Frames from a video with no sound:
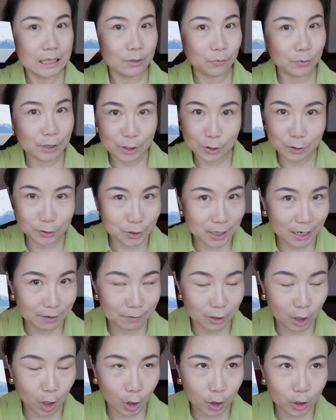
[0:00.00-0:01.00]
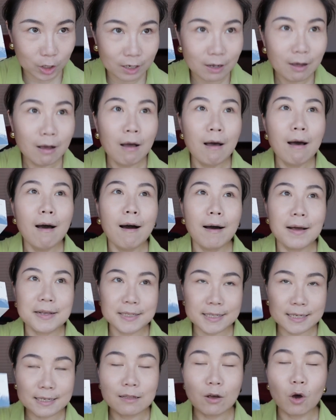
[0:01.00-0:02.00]
We're going to have a look. I've
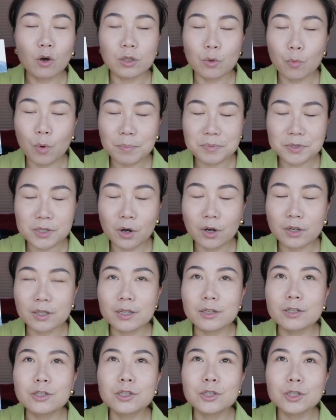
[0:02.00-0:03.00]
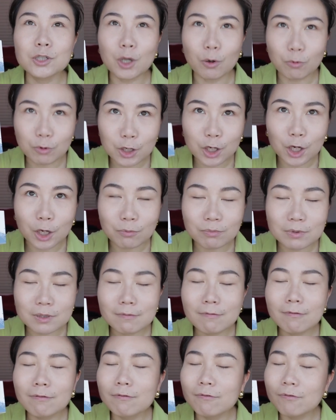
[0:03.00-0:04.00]
seen it on the website. It's so cute,
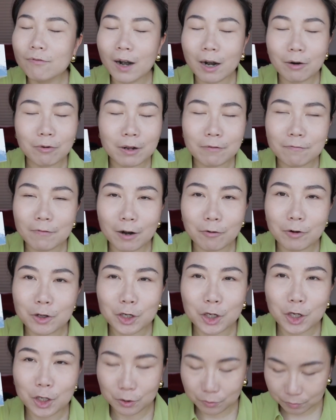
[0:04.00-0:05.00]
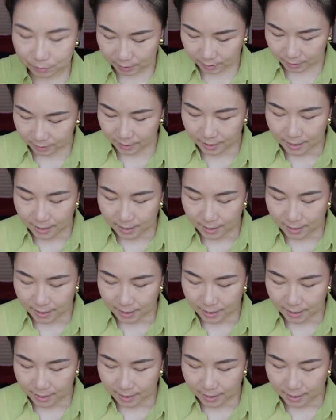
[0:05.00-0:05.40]
very cute.